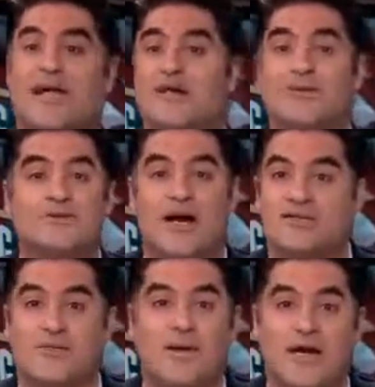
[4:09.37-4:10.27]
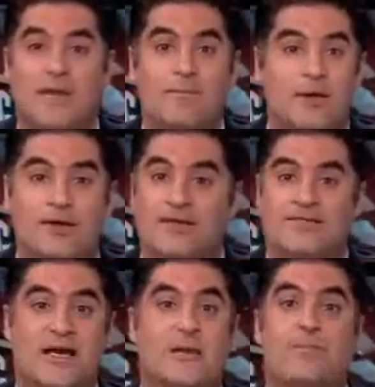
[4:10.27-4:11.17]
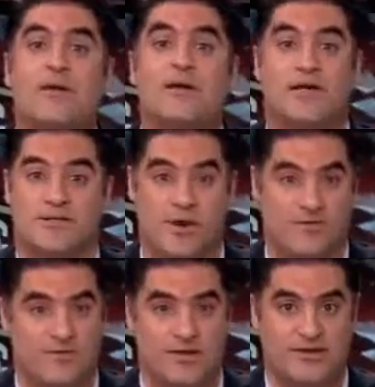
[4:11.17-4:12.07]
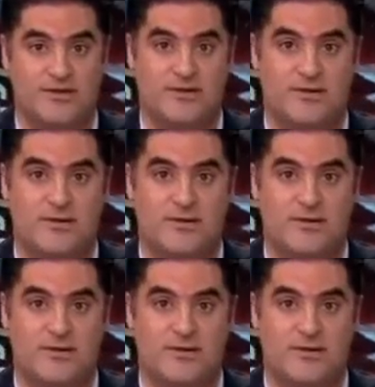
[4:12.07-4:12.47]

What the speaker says: Now those guys are making millions and billions off of this.